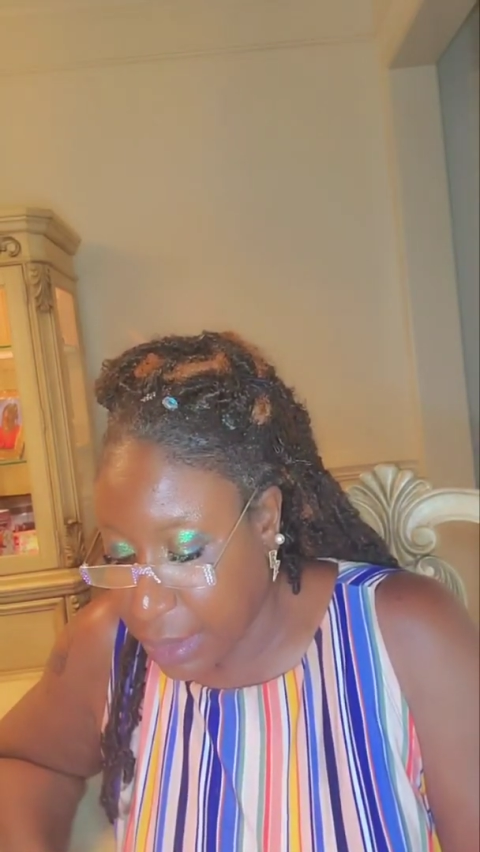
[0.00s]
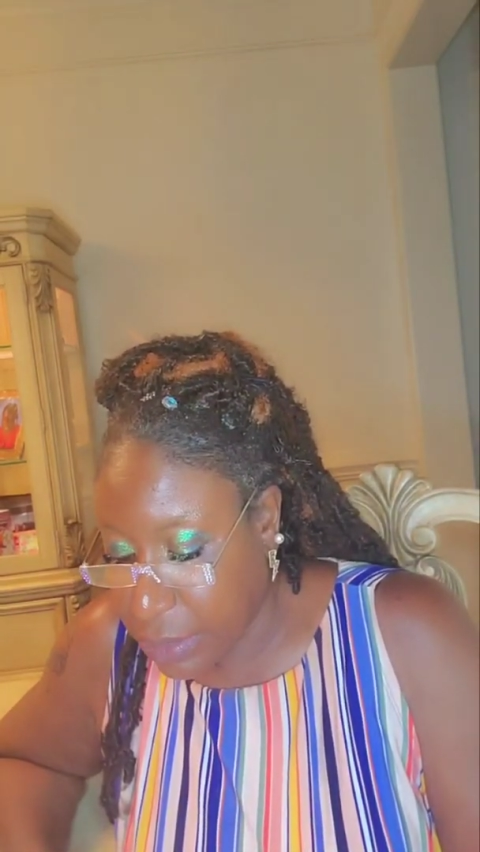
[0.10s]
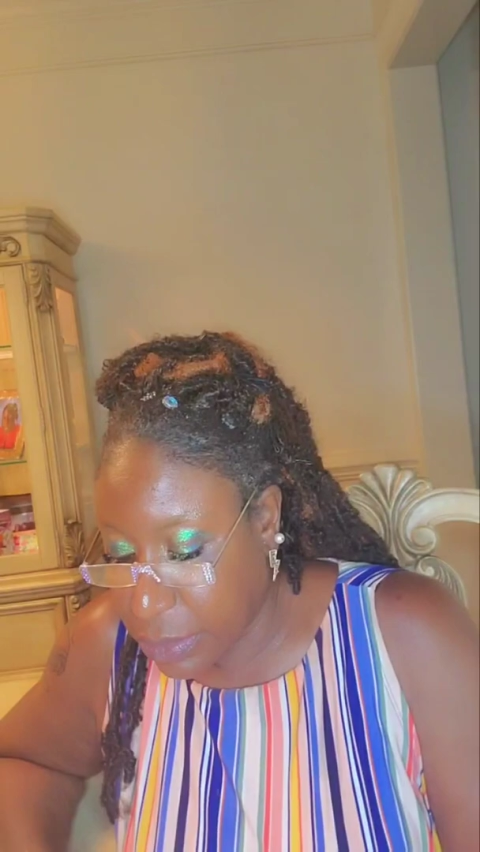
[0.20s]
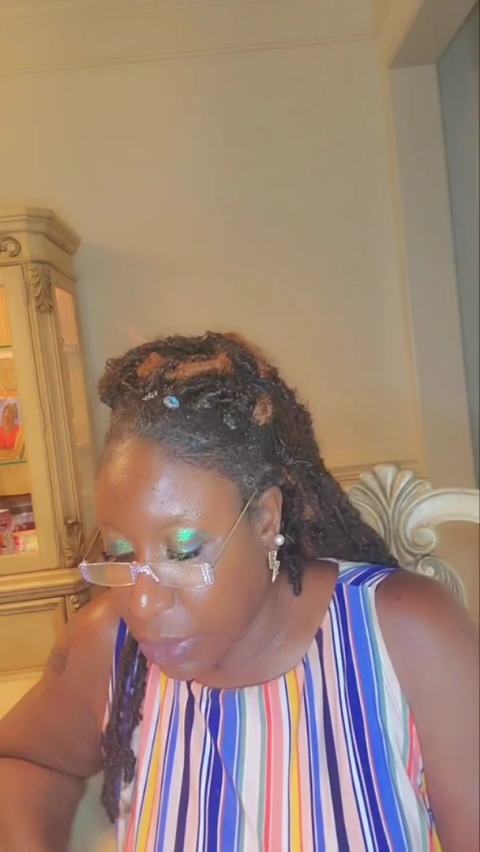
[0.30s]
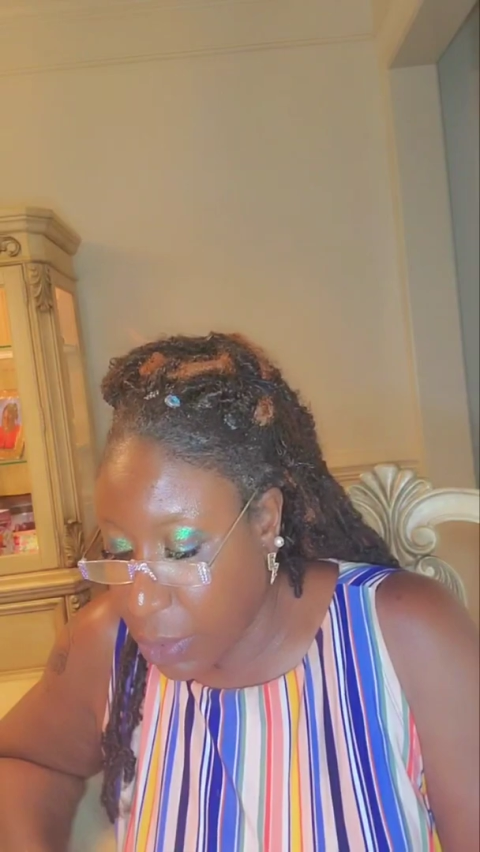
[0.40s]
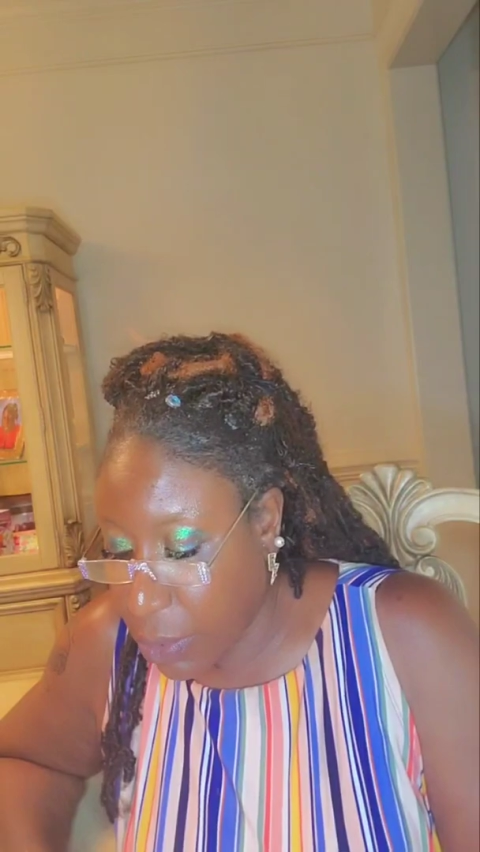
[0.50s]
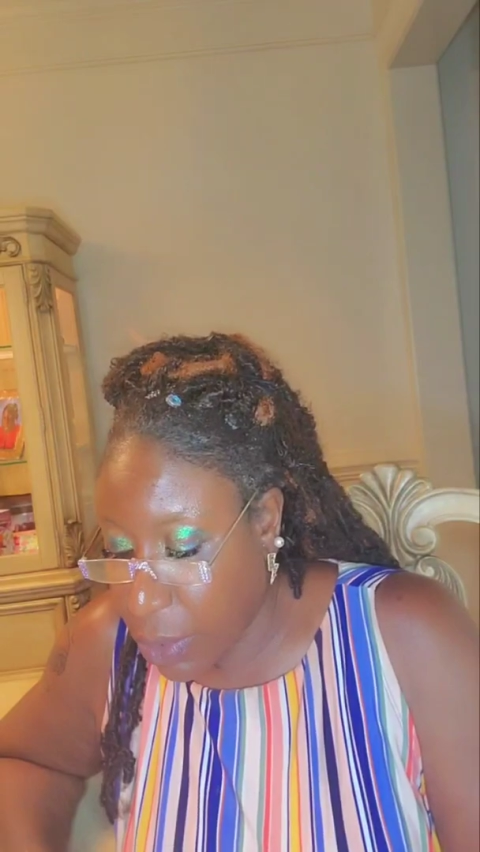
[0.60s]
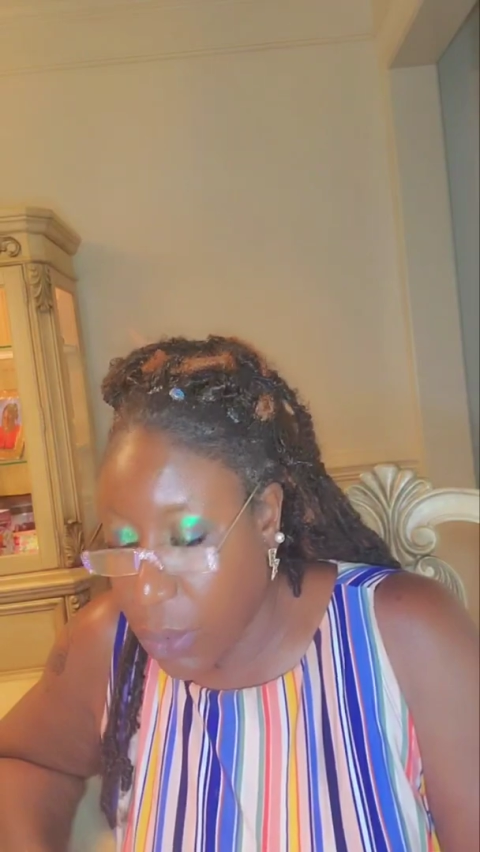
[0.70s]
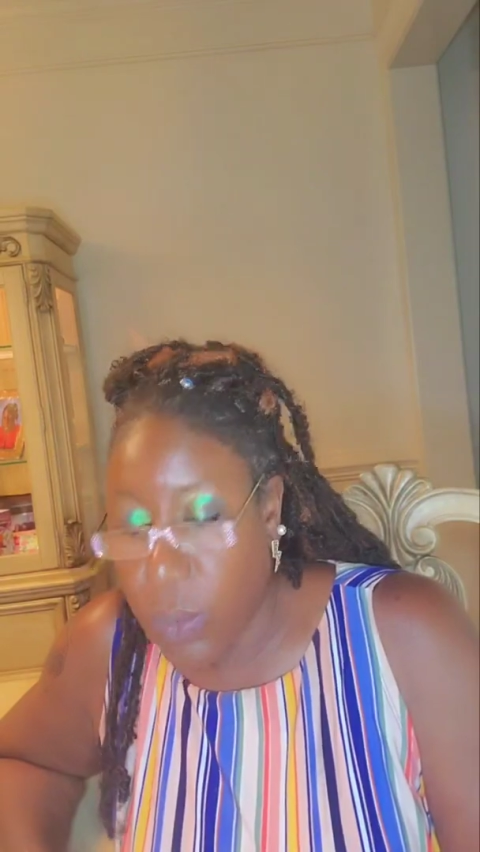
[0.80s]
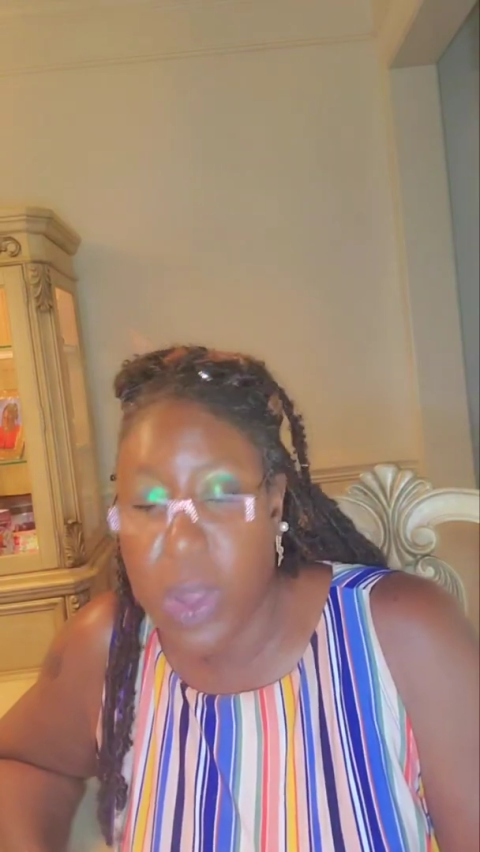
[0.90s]

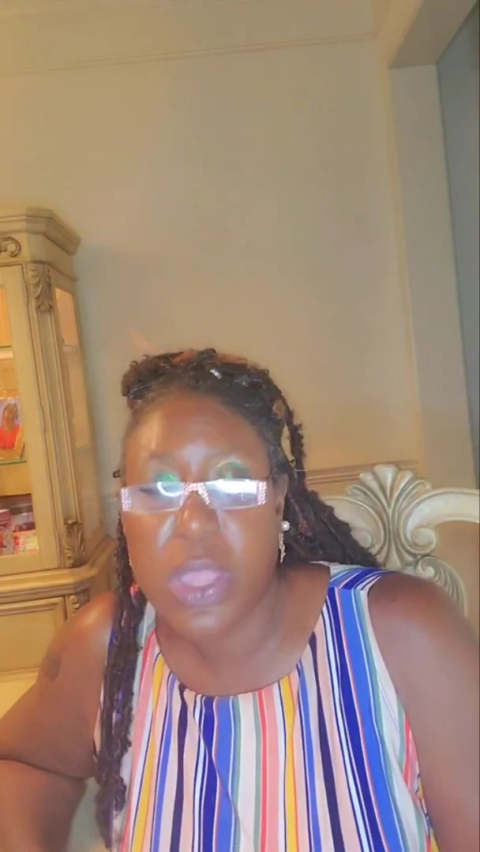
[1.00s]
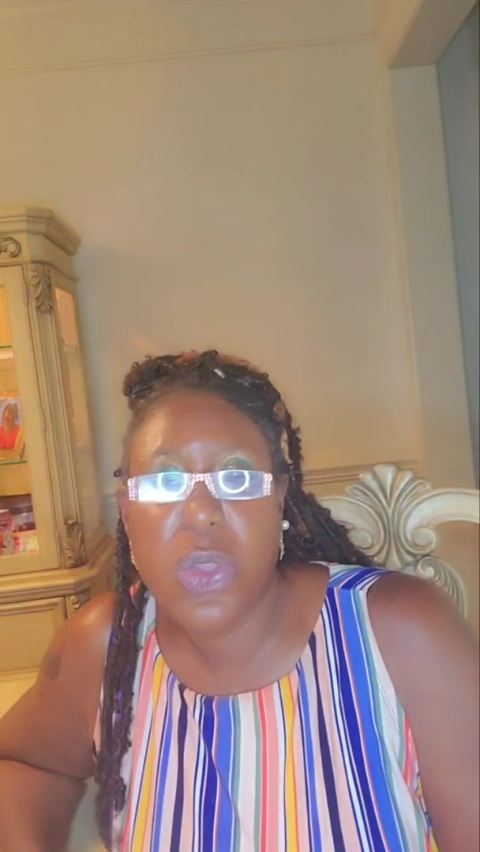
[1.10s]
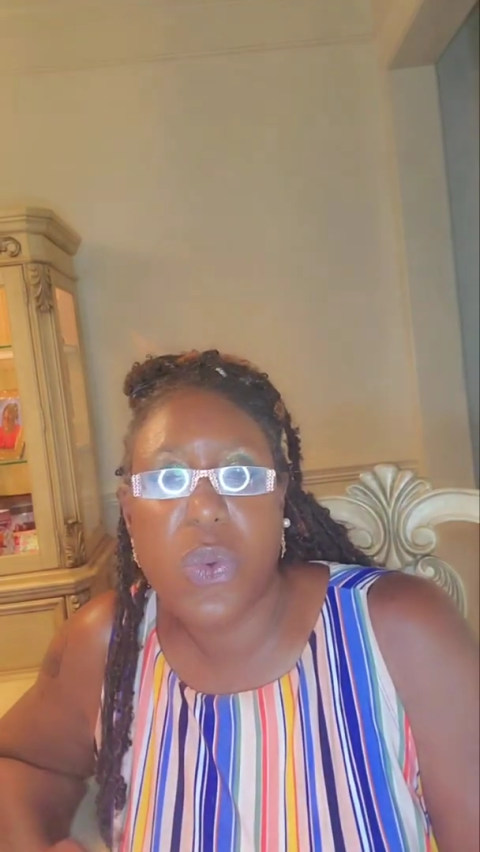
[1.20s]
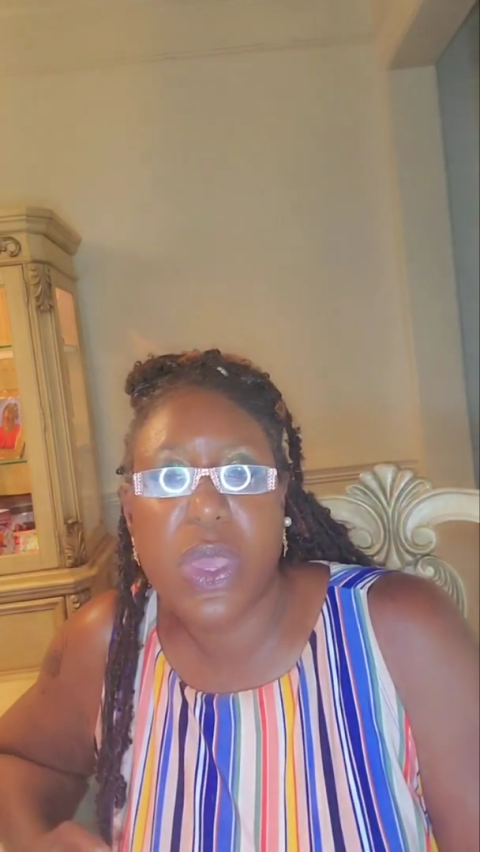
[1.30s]
So when you